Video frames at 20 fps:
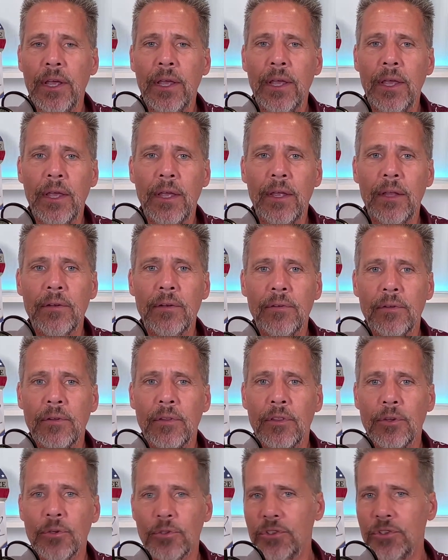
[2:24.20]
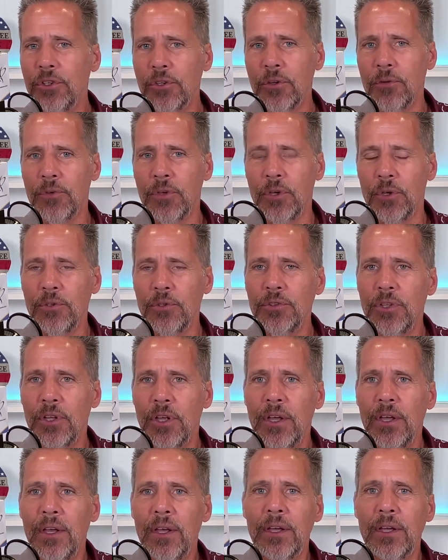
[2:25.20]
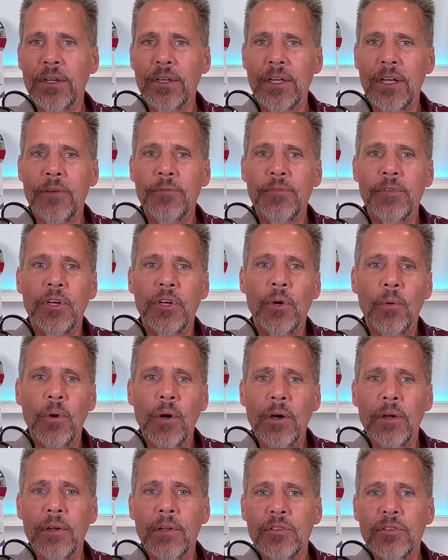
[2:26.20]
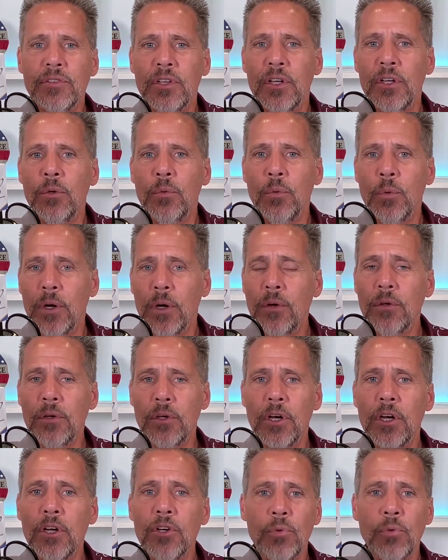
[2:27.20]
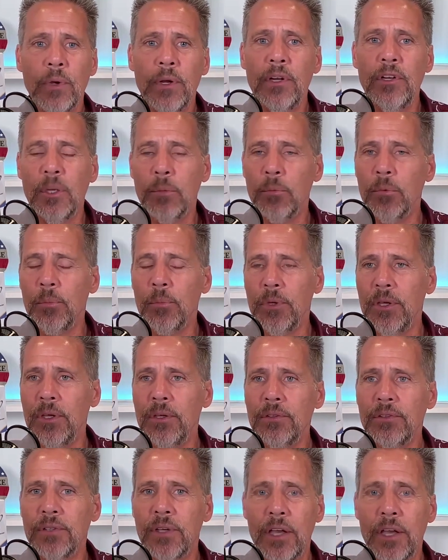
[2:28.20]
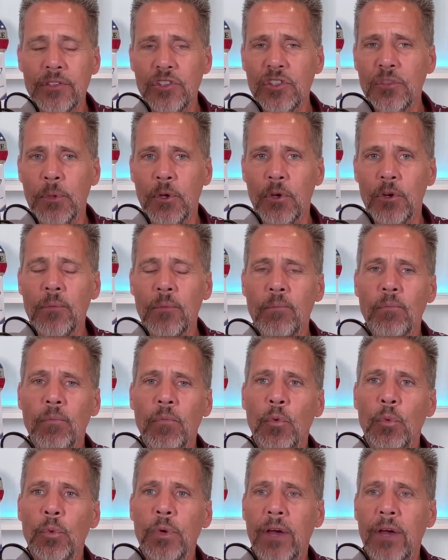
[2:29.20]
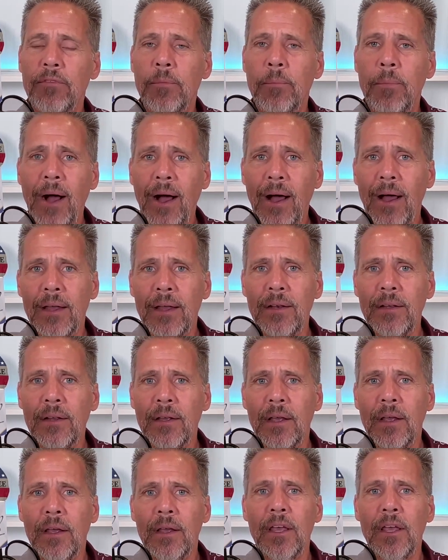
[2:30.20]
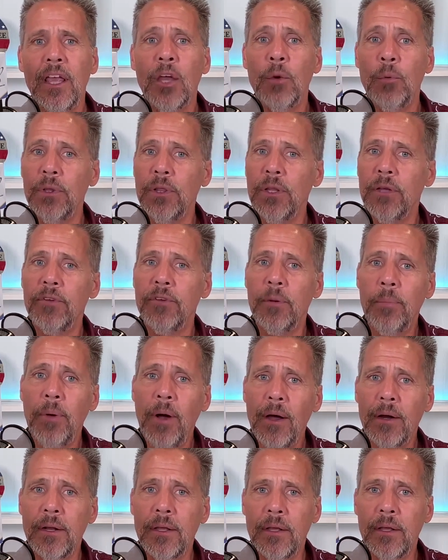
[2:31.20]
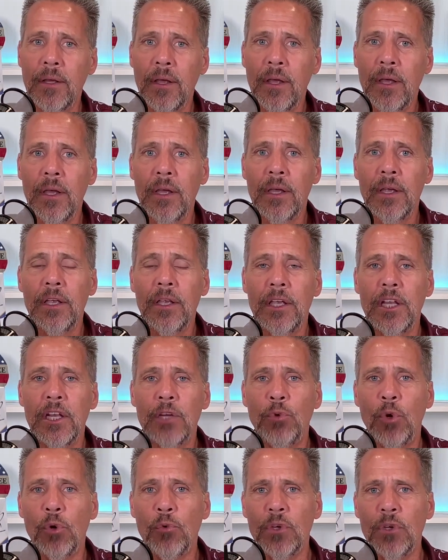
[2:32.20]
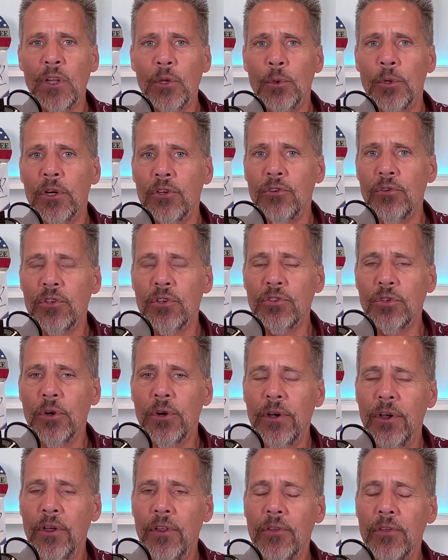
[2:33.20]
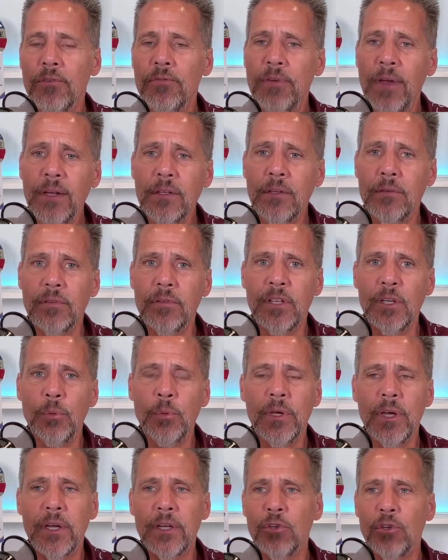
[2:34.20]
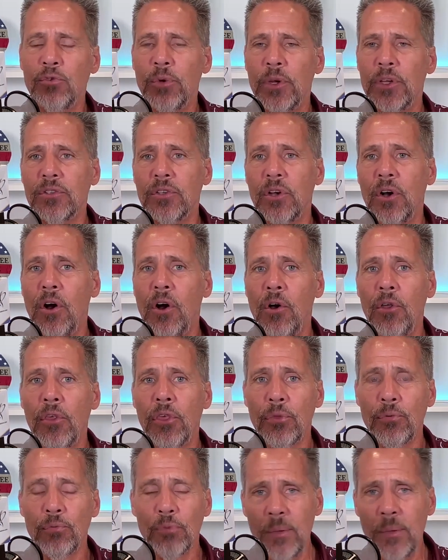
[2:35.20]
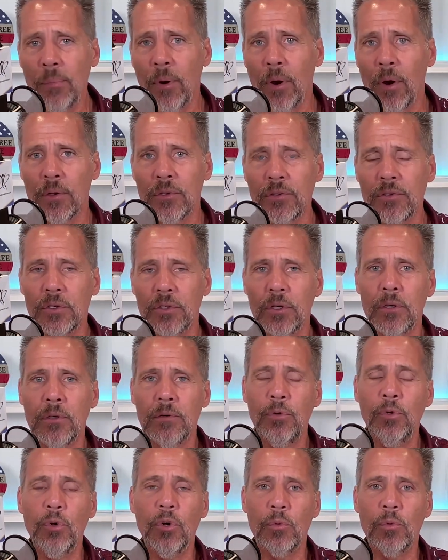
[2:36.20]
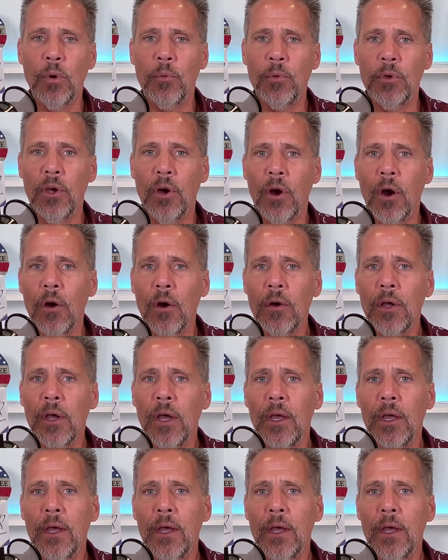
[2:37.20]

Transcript: and they're so confused and have to go on and say, well, God created human beings as a spirit, we have a mind, and we live in a body. And if we really want to address our health effectively, we've got to address all three parts of who and what we are,